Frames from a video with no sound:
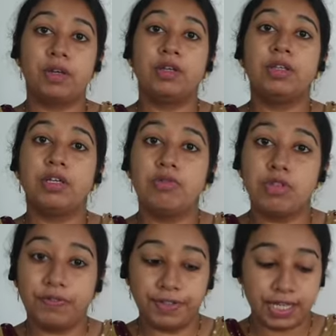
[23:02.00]
the use
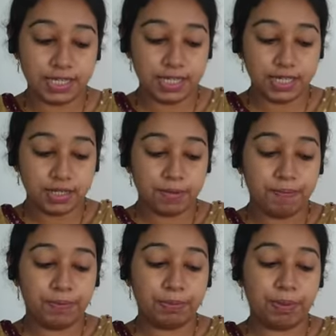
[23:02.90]
of tenses,
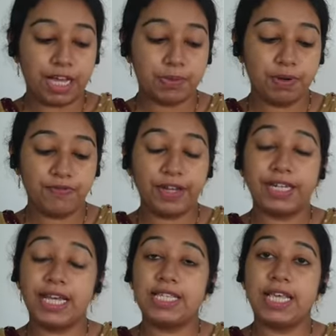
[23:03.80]
past perfect
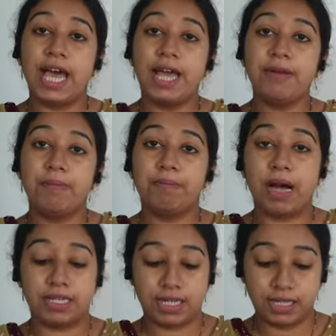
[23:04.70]
tense and
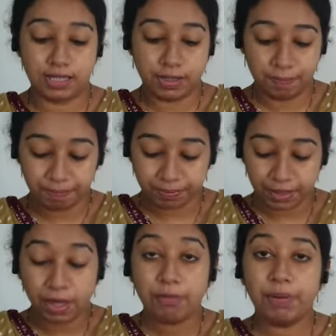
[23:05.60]
past tense.
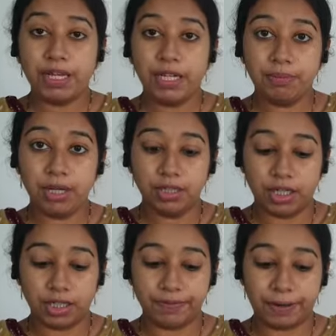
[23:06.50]
Page number
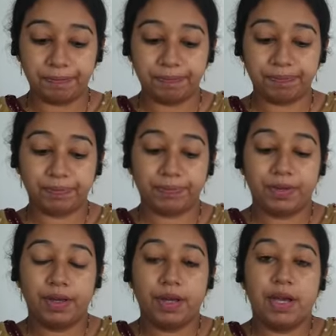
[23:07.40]
31.
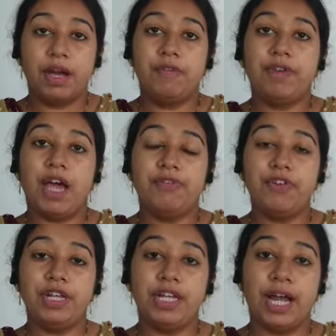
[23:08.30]
We have to
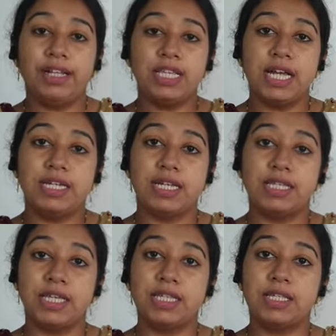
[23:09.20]
rewrite the
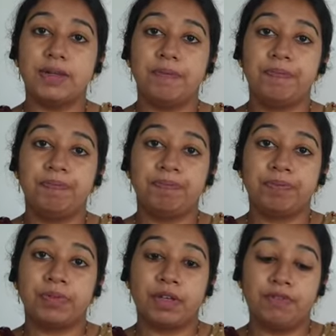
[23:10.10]
sentences
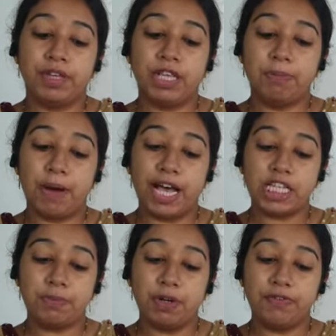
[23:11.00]
with the
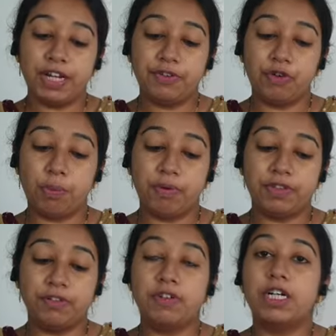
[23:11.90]
past perfect form of
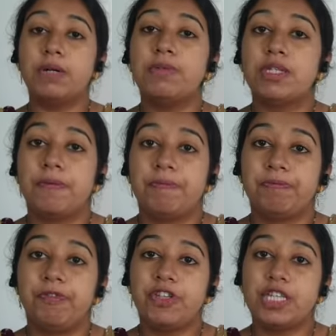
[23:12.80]
the verbs
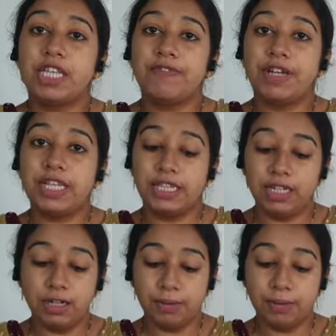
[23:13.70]
which is given in the